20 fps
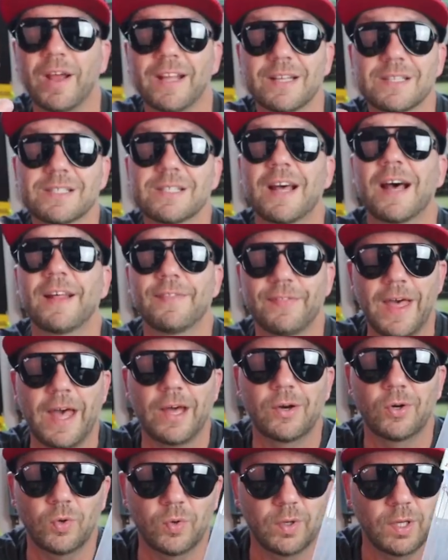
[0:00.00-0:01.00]
rig, it's not
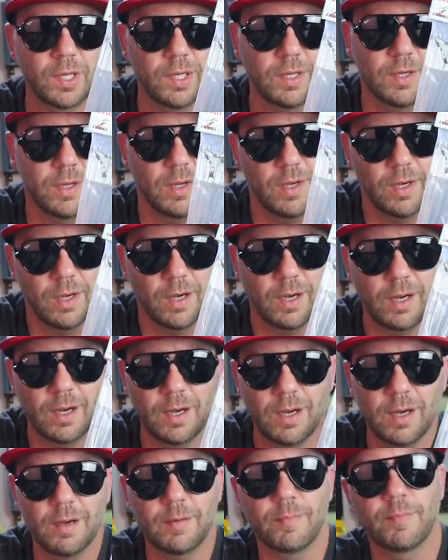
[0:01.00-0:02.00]
that old.
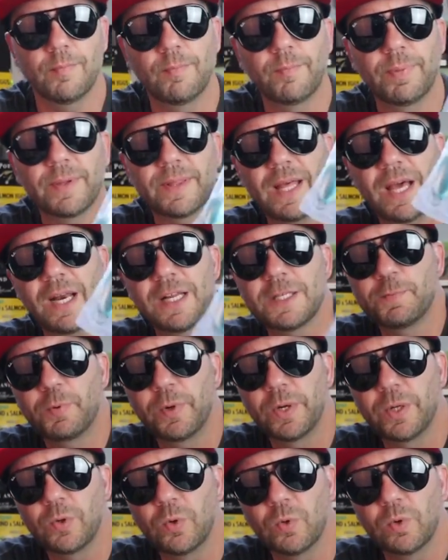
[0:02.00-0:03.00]
But that is
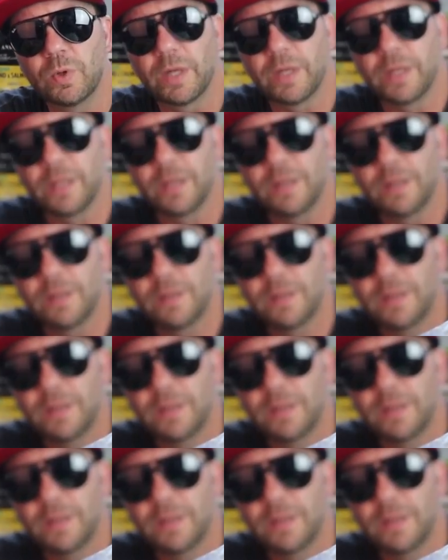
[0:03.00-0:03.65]
pretty cool looking.